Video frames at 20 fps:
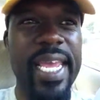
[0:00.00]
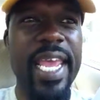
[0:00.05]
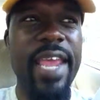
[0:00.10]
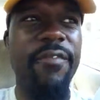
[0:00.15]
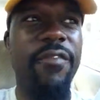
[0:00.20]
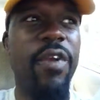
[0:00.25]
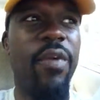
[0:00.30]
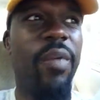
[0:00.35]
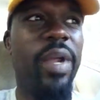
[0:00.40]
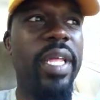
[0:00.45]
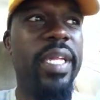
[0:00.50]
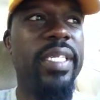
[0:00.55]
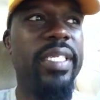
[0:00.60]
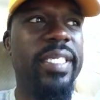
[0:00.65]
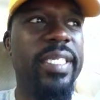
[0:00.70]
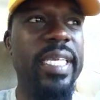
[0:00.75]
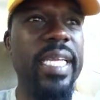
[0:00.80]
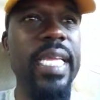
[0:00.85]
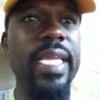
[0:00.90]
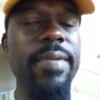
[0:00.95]
if you're willing
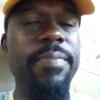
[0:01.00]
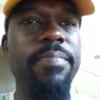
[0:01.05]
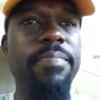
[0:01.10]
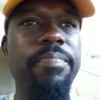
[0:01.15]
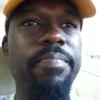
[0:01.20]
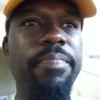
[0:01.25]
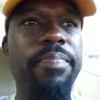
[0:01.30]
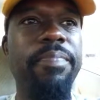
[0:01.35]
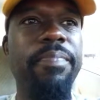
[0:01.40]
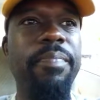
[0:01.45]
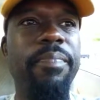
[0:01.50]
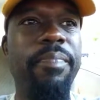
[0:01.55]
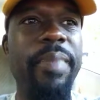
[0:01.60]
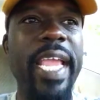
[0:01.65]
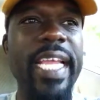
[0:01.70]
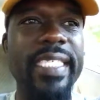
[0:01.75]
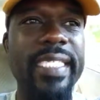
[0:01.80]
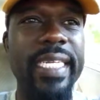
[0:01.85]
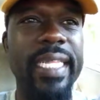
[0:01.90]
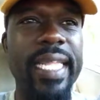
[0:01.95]
to see
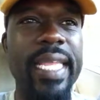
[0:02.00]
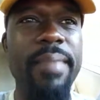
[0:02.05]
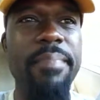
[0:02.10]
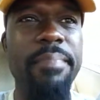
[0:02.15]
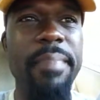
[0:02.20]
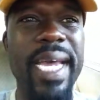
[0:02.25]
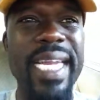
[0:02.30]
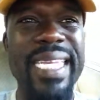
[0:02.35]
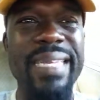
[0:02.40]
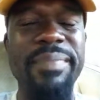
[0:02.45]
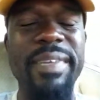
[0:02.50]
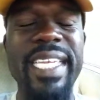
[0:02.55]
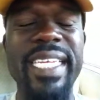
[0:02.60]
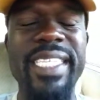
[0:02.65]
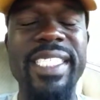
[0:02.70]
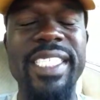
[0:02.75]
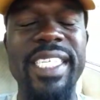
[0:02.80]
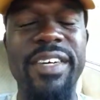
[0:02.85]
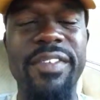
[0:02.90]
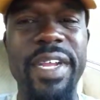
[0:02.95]
basically money
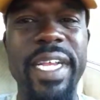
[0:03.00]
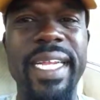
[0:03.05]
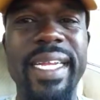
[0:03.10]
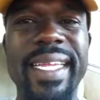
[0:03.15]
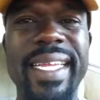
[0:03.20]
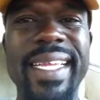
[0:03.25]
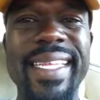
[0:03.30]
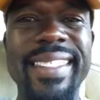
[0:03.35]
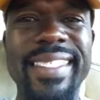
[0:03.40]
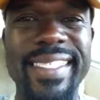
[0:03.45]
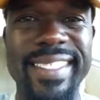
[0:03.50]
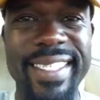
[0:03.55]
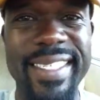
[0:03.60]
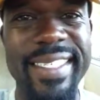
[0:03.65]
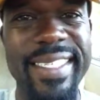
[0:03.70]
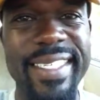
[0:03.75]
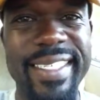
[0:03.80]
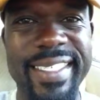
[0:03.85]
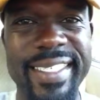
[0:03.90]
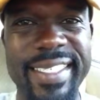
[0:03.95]
being generated
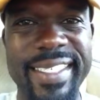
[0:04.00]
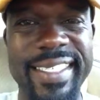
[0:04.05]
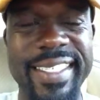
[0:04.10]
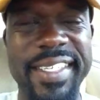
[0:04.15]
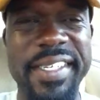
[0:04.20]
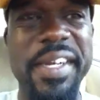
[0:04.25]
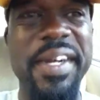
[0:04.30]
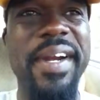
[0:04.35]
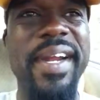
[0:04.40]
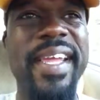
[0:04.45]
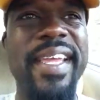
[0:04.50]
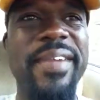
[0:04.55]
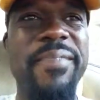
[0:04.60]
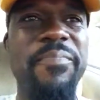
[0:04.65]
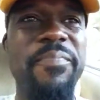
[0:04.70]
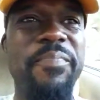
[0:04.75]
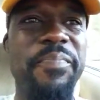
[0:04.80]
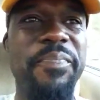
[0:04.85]
instantly, all right,